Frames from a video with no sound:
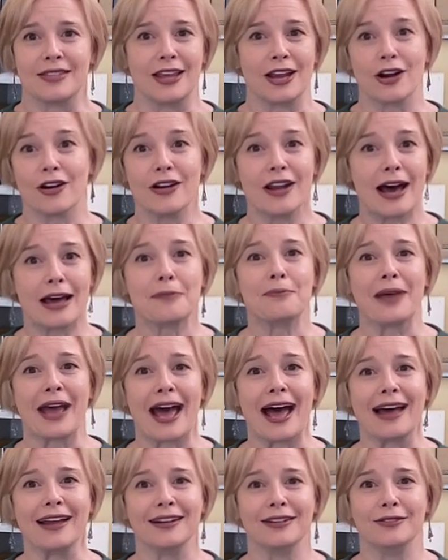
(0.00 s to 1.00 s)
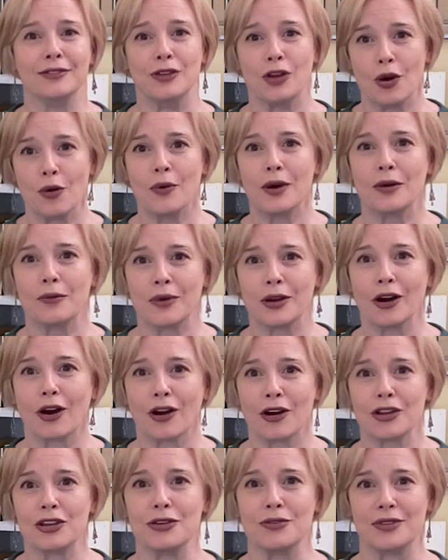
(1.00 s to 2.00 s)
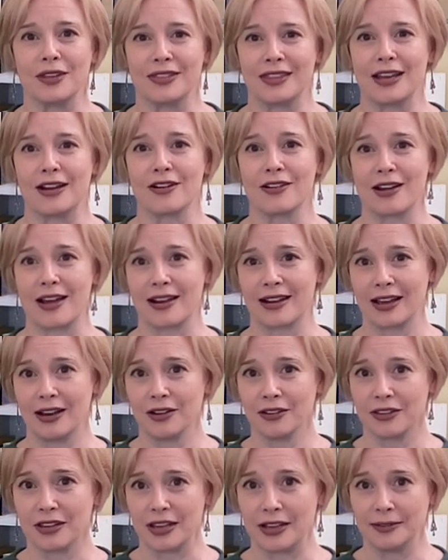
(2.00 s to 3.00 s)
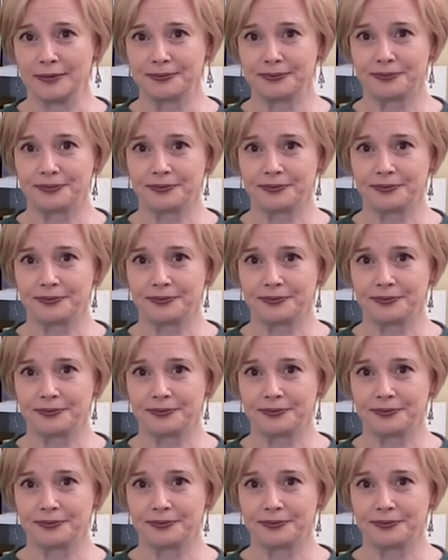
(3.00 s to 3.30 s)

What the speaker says: They are not bad. No one would argue that they are not healthy.